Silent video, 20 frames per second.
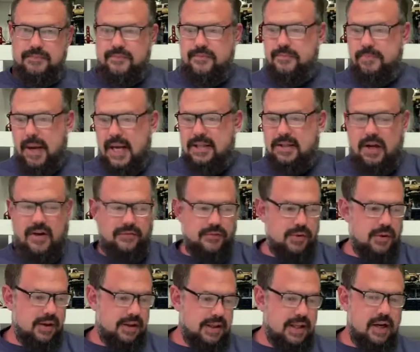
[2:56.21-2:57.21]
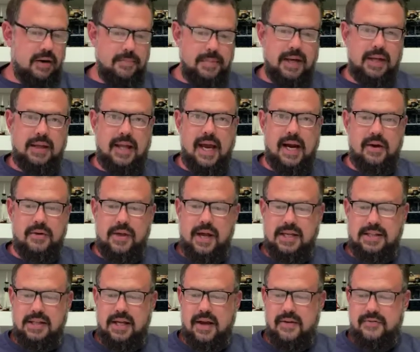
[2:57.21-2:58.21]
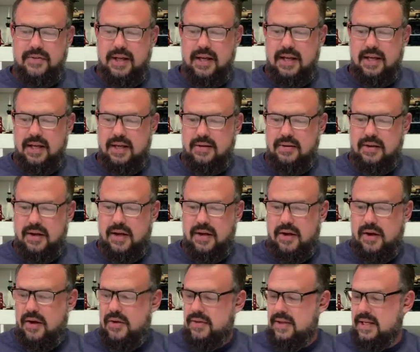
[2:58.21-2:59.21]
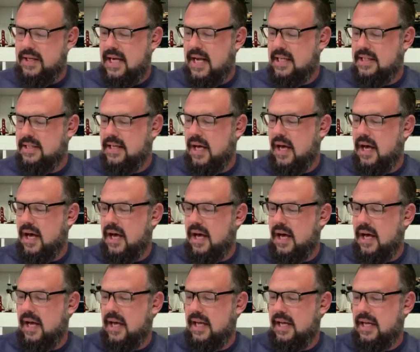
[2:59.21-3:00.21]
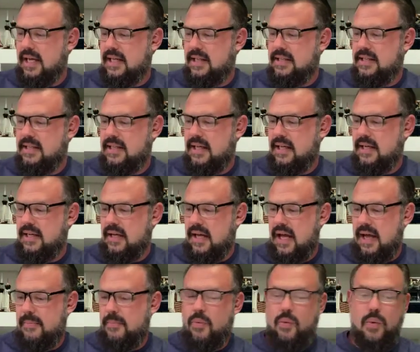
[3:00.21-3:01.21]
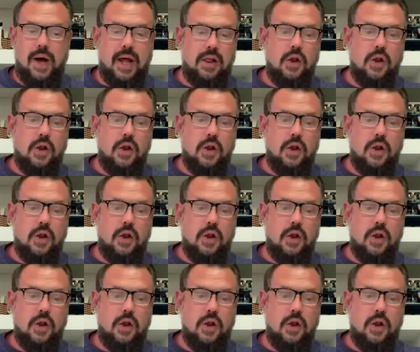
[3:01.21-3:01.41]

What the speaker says: based off of the little bit of Lego that I still have on the desk, I'm well